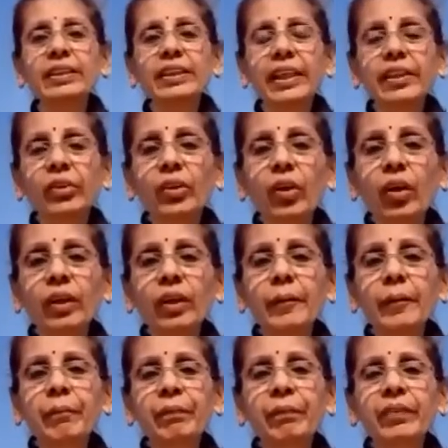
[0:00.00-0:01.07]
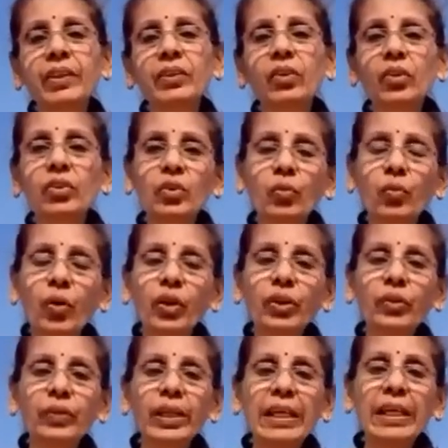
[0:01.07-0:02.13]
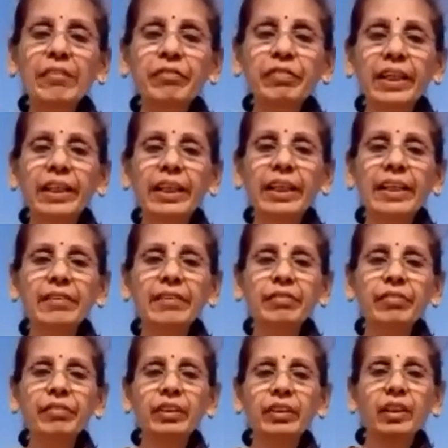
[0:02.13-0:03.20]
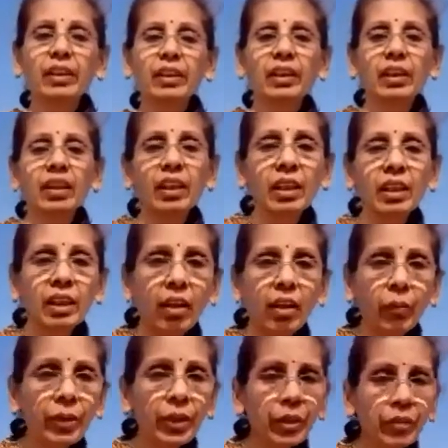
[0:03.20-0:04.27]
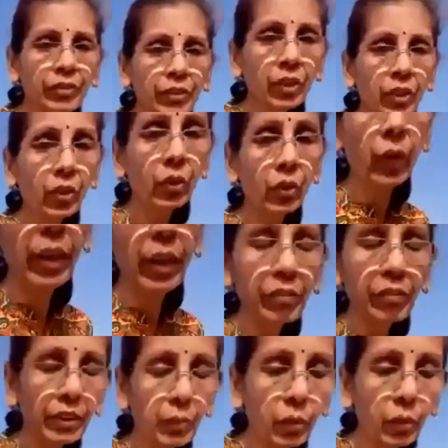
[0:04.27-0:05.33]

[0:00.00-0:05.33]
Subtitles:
8 o'clock. Those who want to leave can leave. How many of you are going for the movie,